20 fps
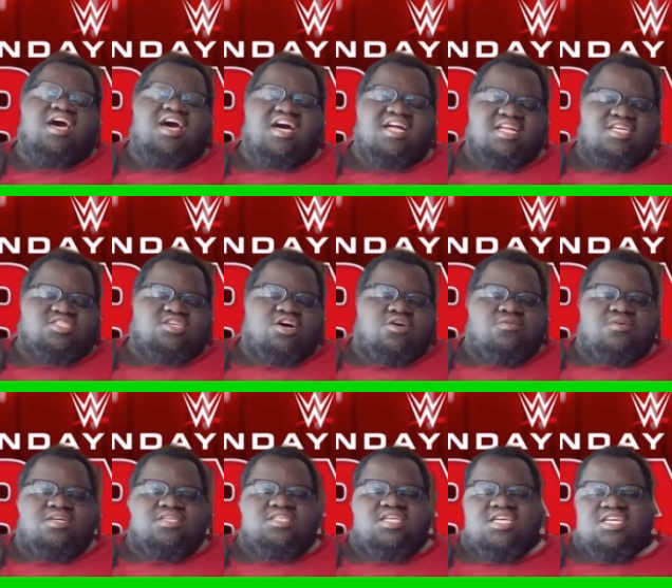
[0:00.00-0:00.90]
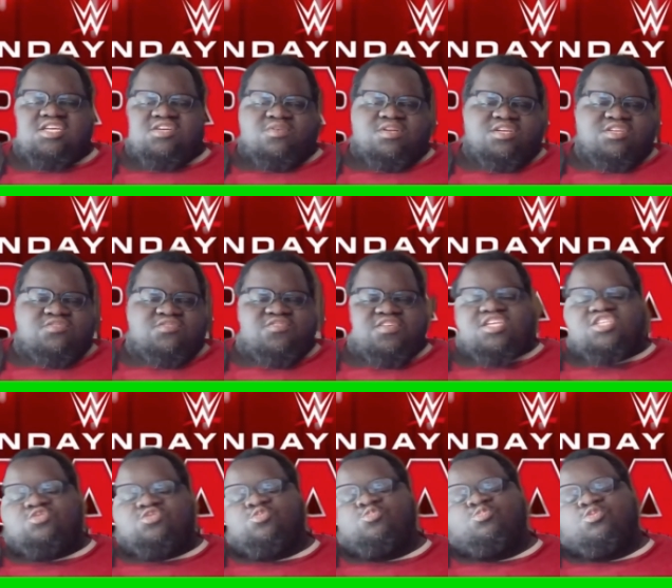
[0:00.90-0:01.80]
And as always, hit you on these
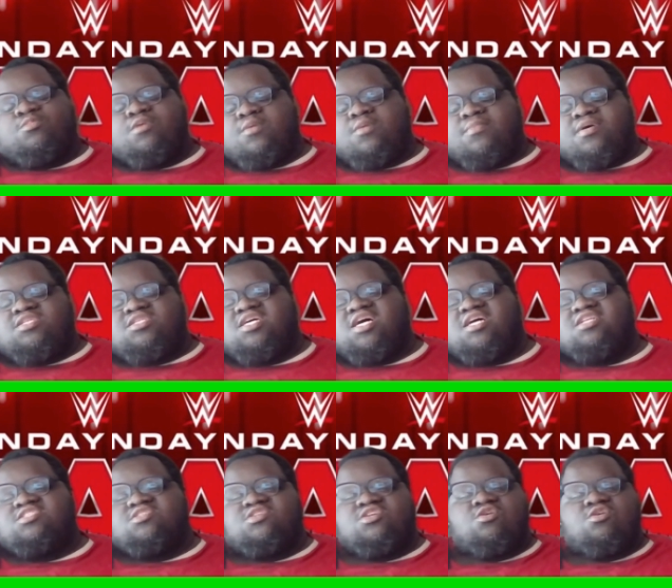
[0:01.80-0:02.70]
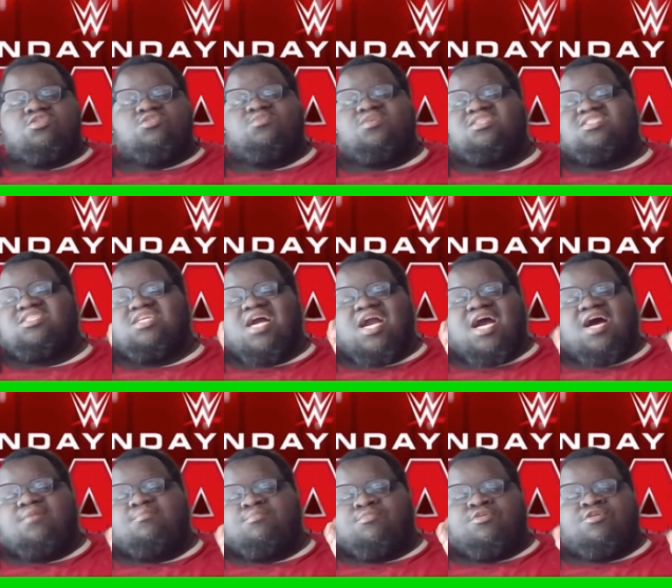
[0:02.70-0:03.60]
videos for more of my magic content. Don't go anywhere because I
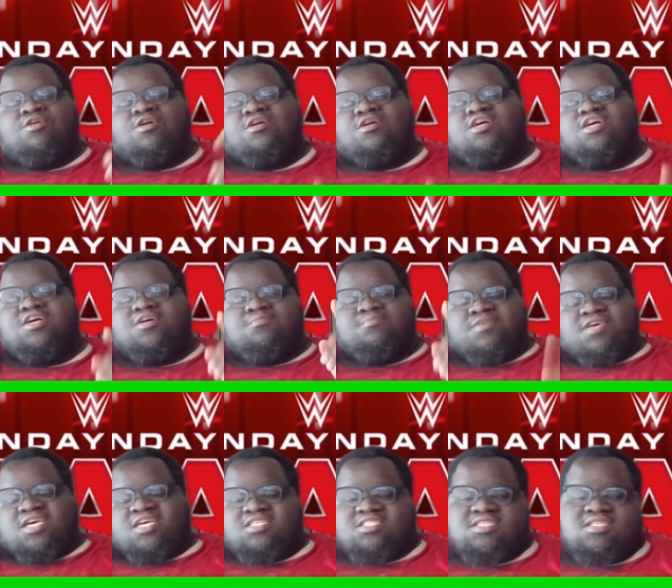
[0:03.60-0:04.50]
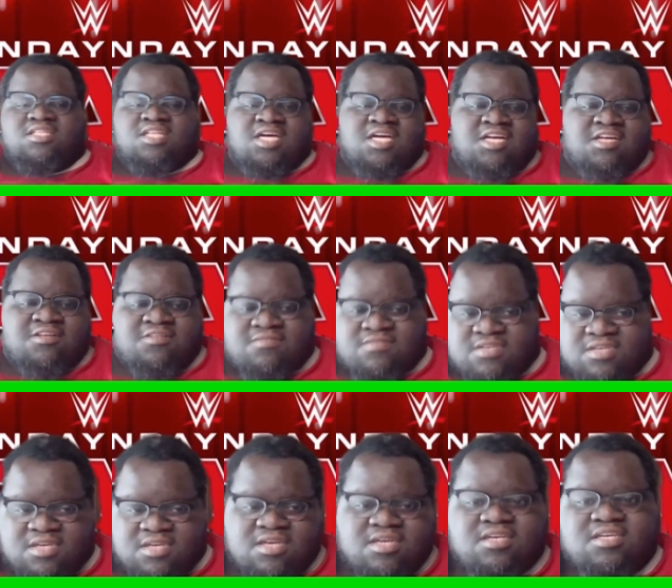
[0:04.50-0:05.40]
got more. Peace, love,
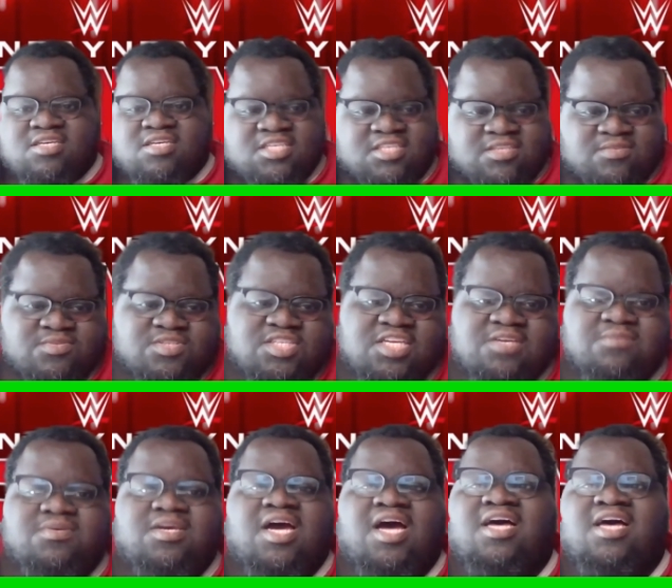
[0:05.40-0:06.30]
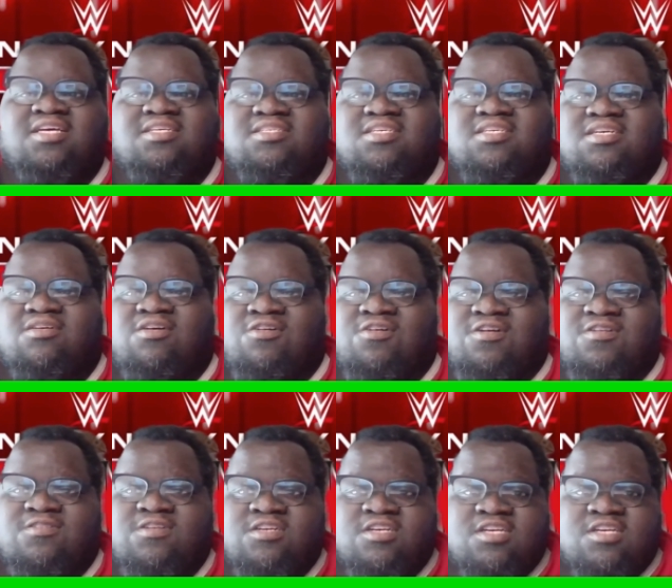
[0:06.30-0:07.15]
get some sleep, guys. Or